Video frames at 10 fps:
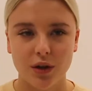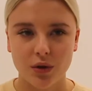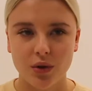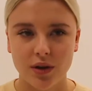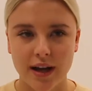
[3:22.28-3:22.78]

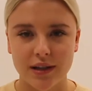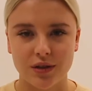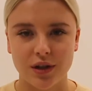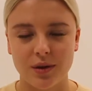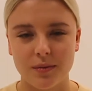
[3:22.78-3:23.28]
Google
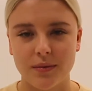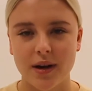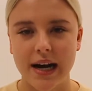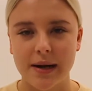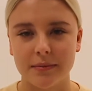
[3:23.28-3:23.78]

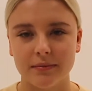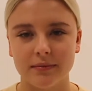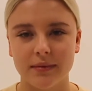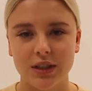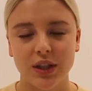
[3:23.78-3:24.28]

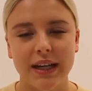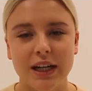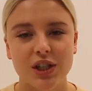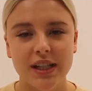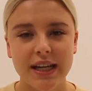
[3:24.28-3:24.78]
Classroom, you can
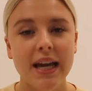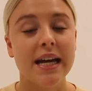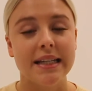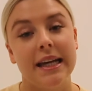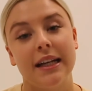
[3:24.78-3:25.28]
actually
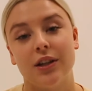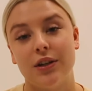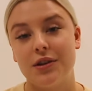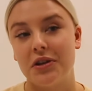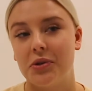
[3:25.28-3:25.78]
download
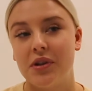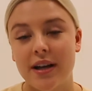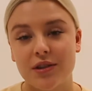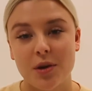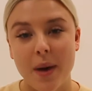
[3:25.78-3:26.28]
the Google
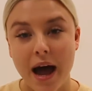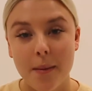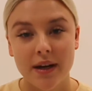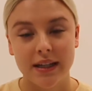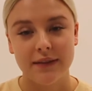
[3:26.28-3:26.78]
Classroom app,
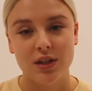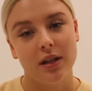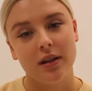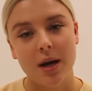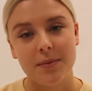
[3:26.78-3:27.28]
and it gives you
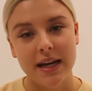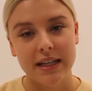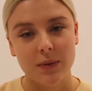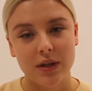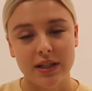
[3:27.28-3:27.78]
little
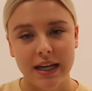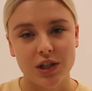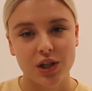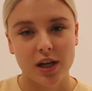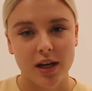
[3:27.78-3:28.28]
updates when your
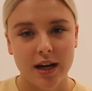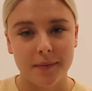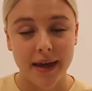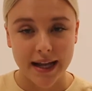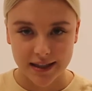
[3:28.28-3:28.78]
teacher
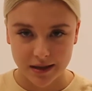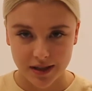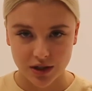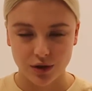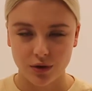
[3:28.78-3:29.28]
adds something
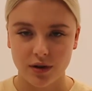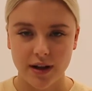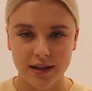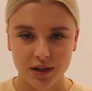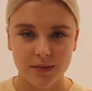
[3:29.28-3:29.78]
to Google
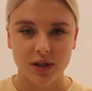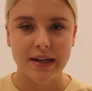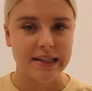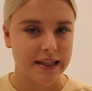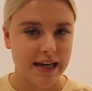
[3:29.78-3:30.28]
Classroom. So I
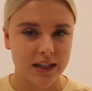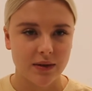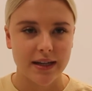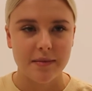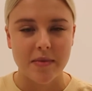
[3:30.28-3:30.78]
did that so
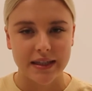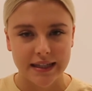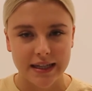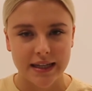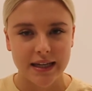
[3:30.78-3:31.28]
I didn't miss
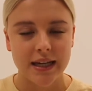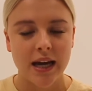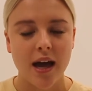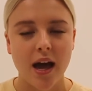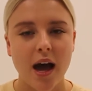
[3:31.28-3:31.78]

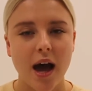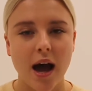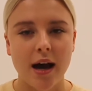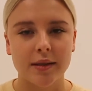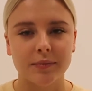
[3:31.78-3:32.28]
anything.
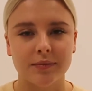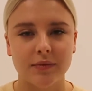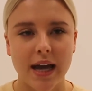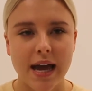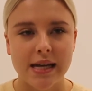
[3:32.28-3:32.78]

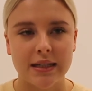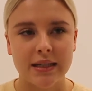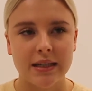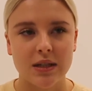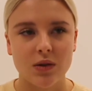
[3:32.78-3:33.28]

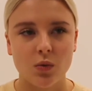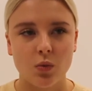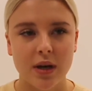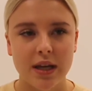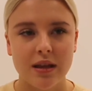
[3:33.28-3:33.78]
And
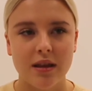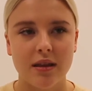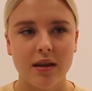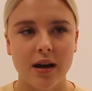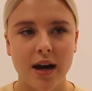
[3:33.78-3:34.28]

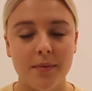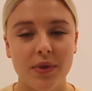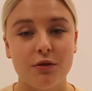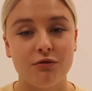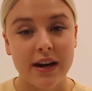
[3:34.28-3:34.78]
with
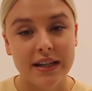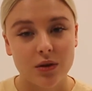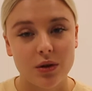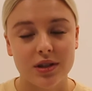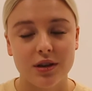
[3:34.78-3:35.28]
the
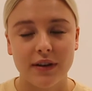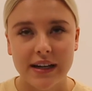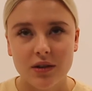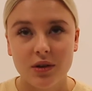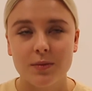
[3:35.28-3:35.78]

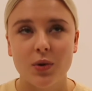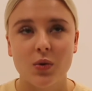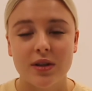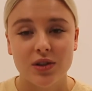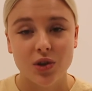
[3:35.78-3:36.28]
resource book
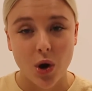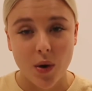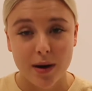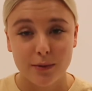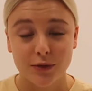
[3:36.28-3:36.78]
was so
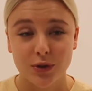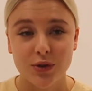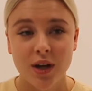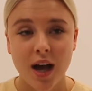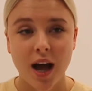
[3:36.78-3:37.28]

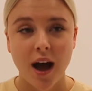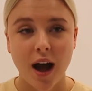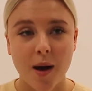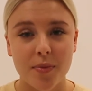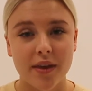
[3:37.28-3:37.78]
helpful.
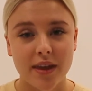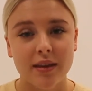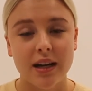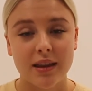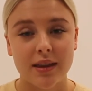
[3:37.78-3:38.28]
The thing
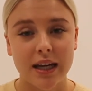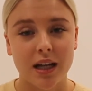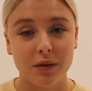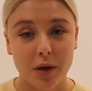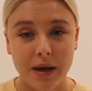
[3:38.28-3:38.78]
that I think a
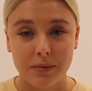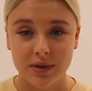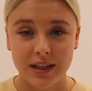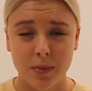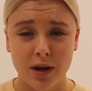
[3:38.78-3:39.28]
lot of people
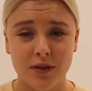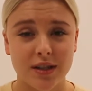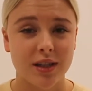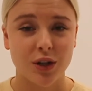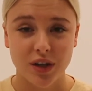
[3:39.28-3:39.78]
skip over
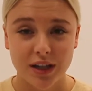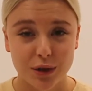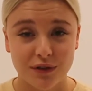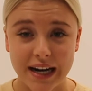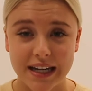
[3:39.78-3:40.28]
is the critical
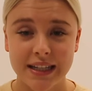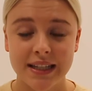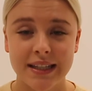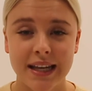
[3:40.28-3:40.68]
readings.